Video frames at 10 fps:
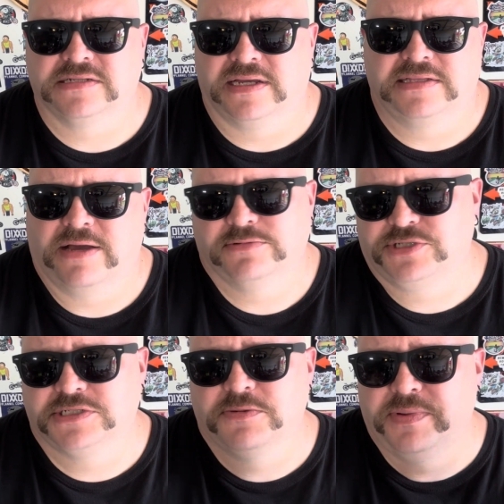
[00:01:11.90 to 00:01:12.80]
Like that was
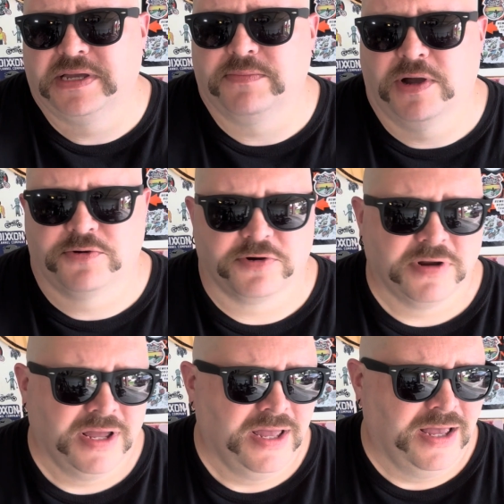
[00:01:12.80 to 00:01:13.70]
just a big motor.
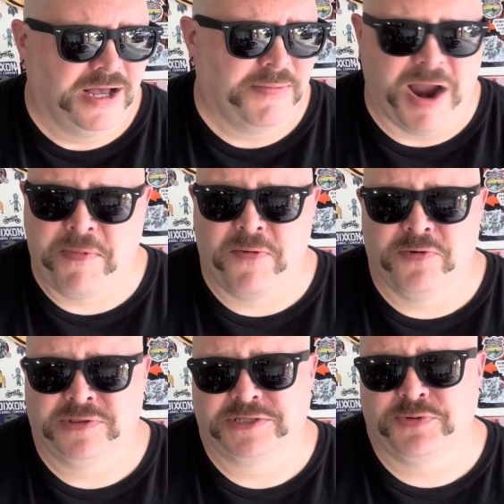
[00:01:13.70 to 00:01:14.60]
I remember
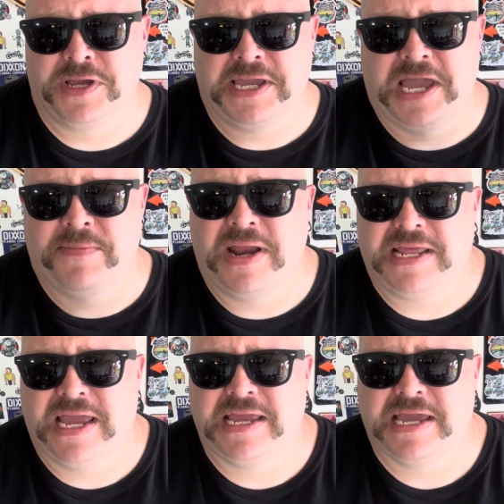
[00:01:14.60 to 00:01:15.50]
when the twin cam
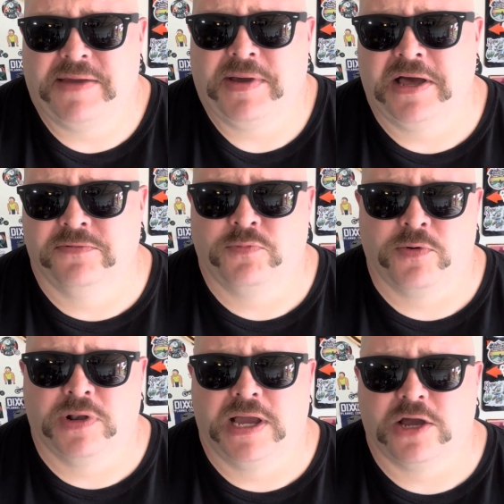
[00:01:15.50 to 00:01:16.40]
88 came out and we
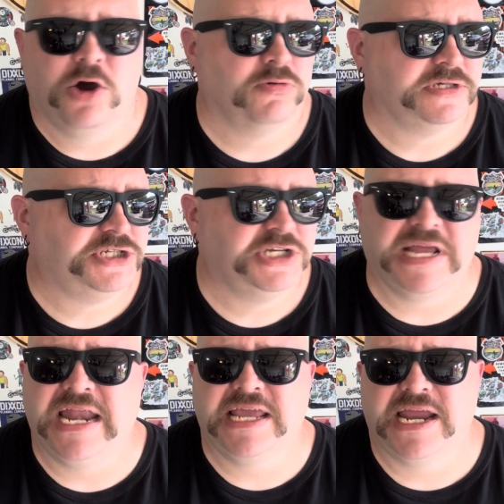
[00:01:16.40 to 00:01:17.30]
were like, holy shit,
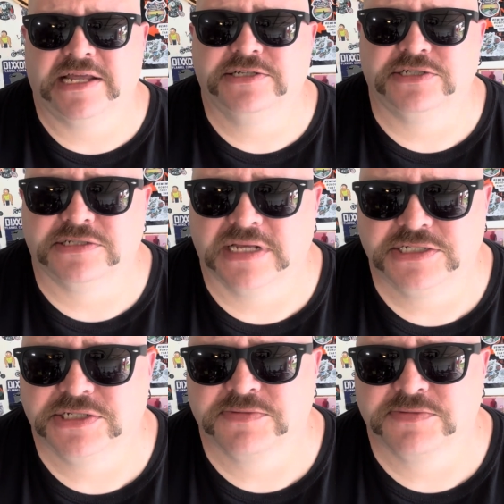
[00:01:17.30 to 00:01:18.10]
88 inches, that's just